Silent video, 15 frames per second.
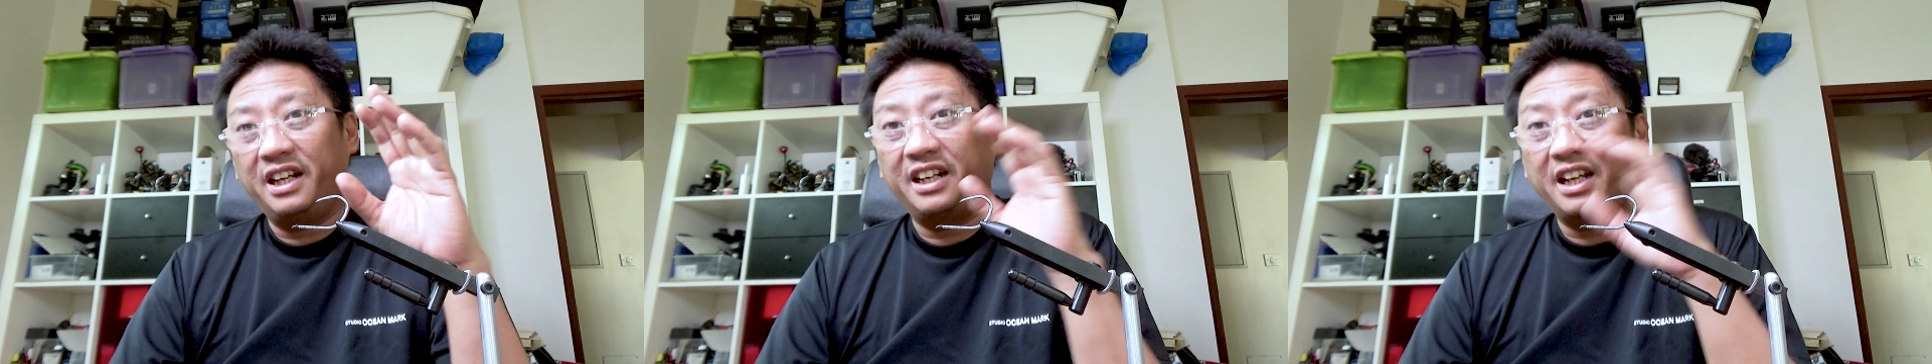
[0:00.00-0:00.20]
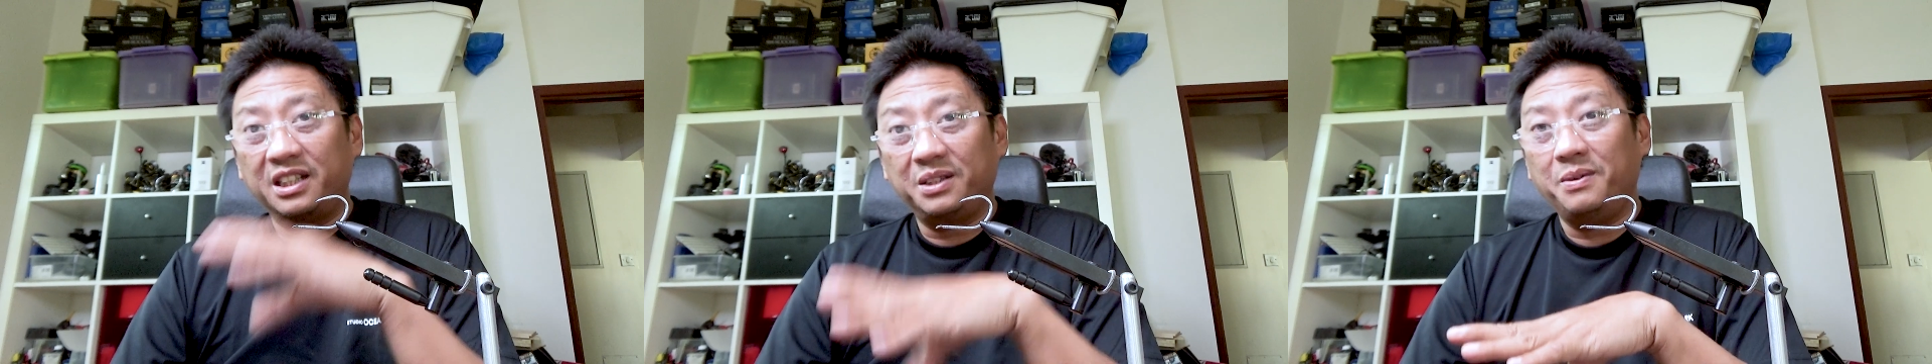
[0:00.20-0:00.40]

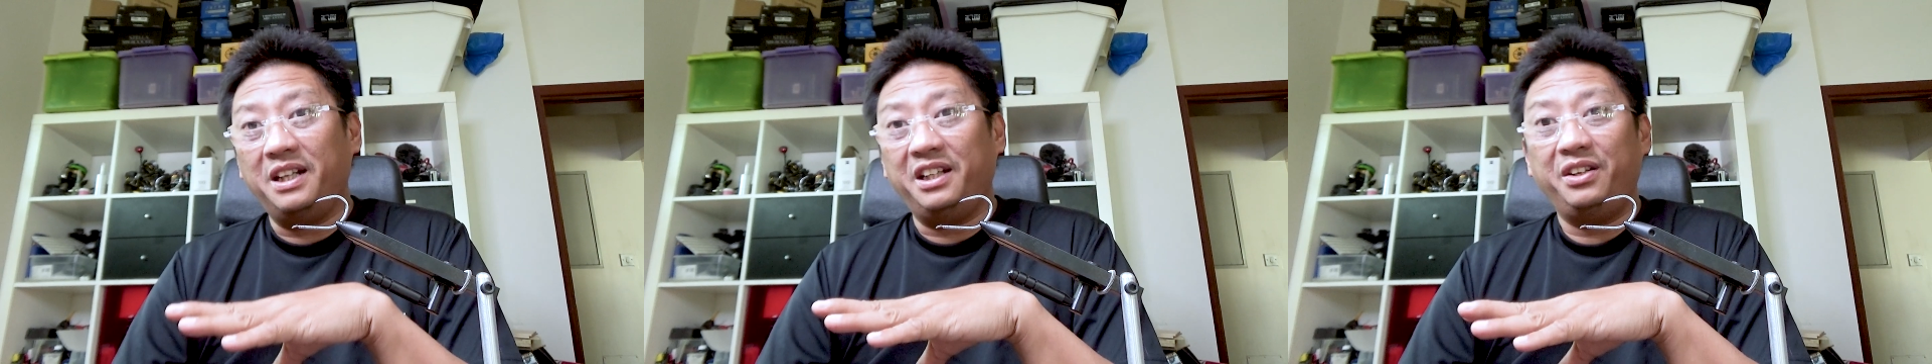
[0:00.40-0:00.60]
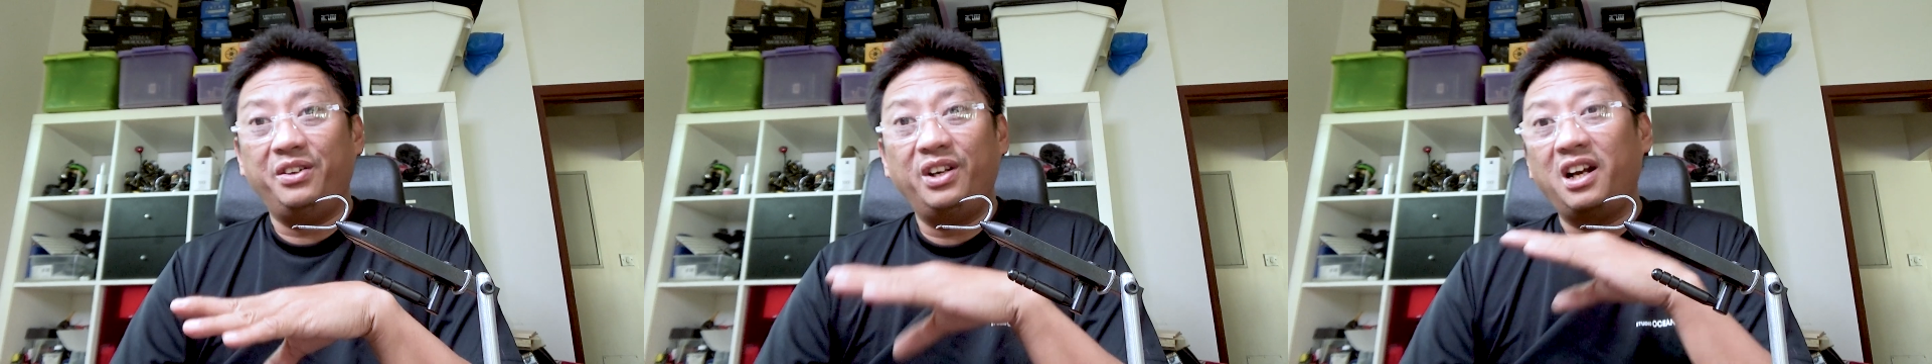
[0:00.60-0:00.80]
And guess
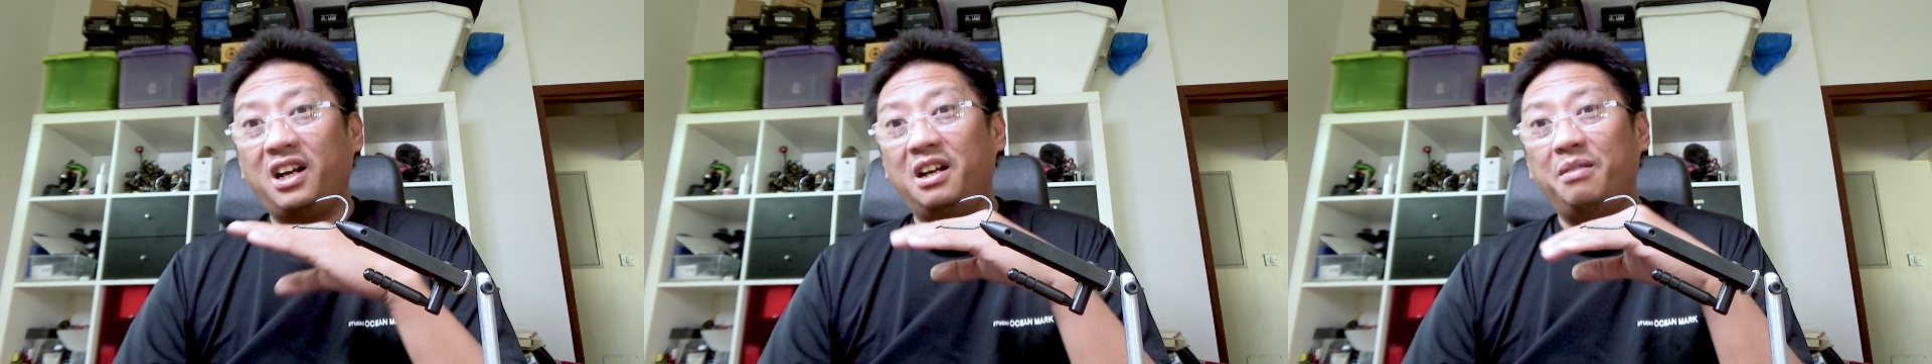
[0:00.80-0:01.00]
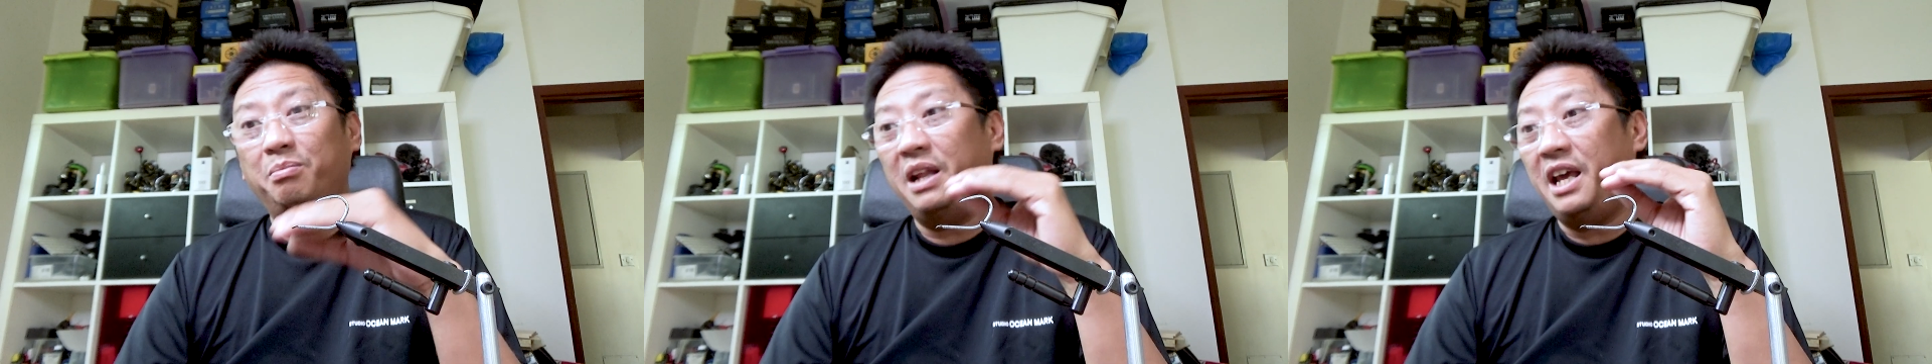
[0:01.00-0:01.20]
what? You're not
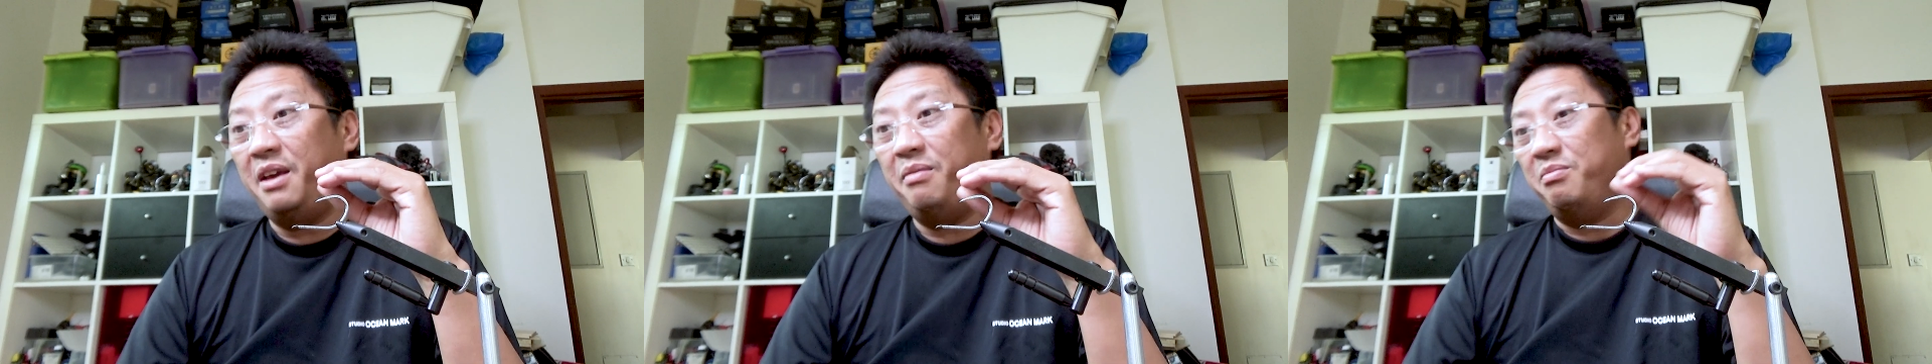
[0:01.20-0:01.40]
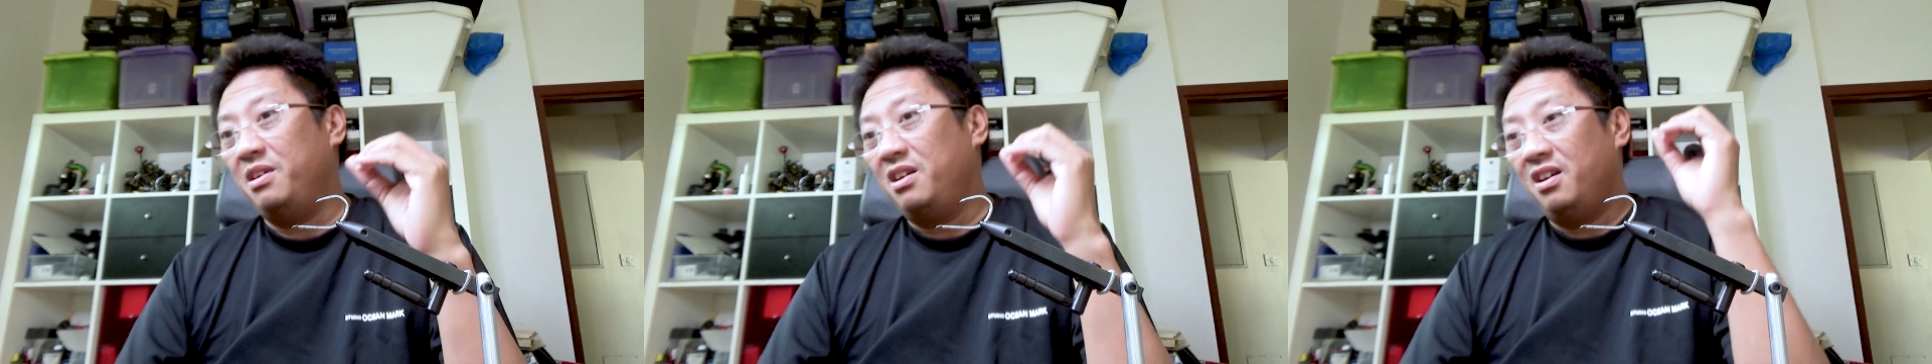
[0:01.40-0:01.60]
going to
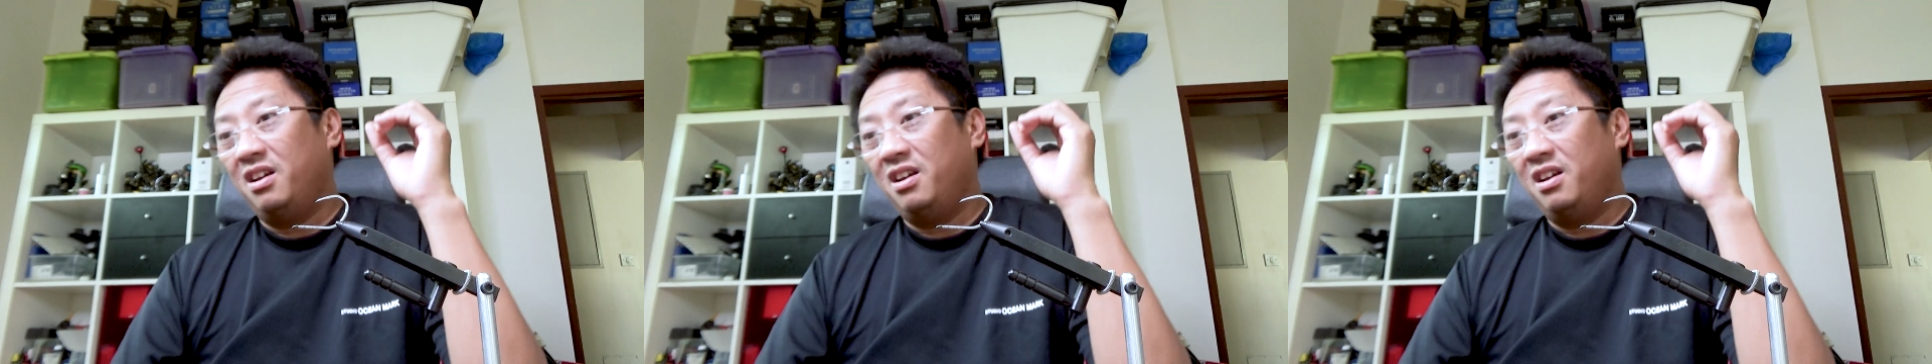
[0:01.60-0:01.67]
blame